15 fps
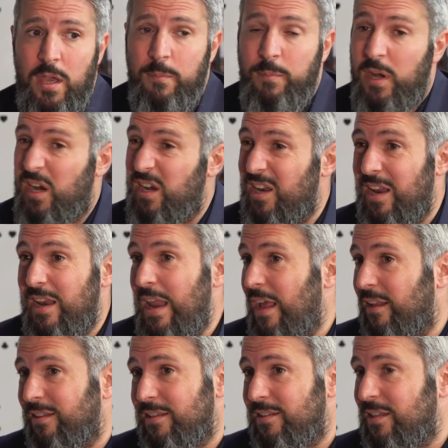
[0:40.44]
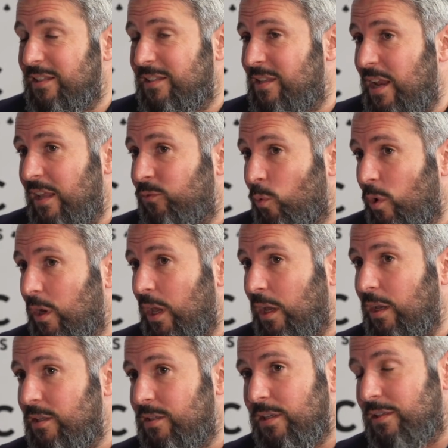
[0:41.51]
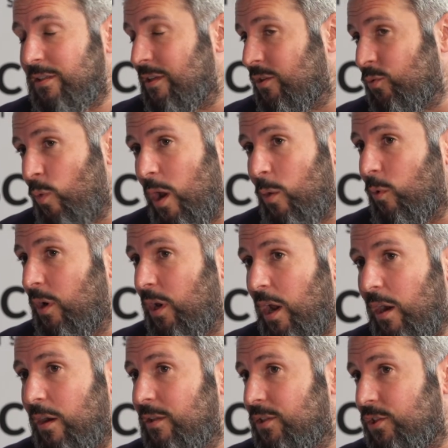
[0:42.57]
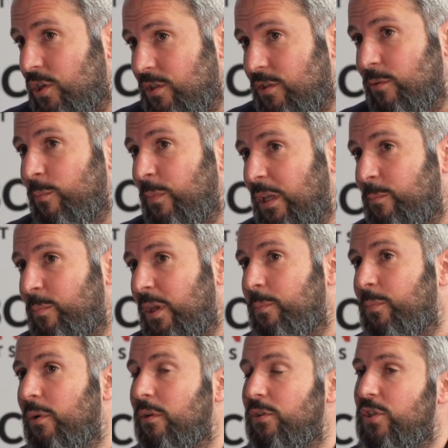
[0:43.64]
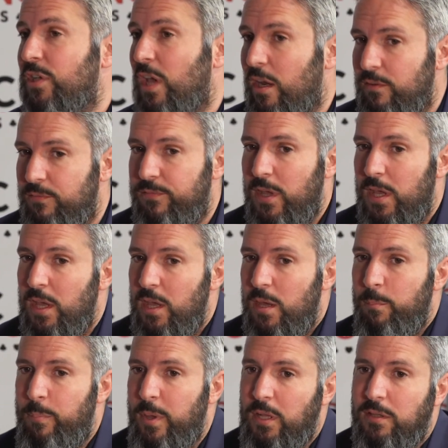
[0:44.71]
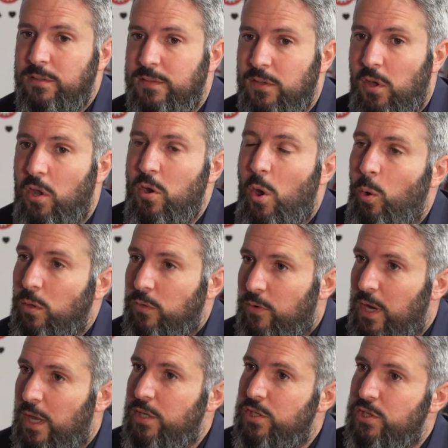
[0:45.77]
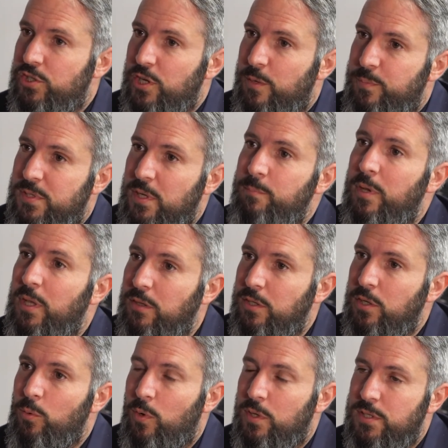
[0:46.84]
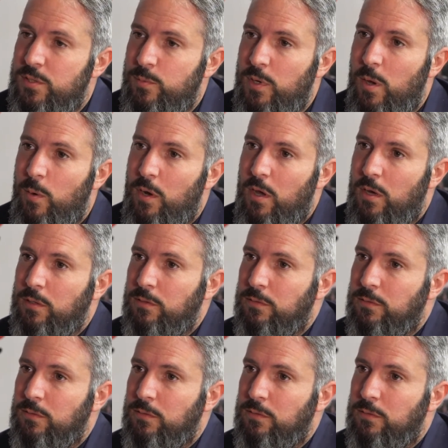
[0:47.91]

But other than that, it's the networking. It's why we're here. It's just to meet people, just kind of build on old relationships and build new ones as we go along.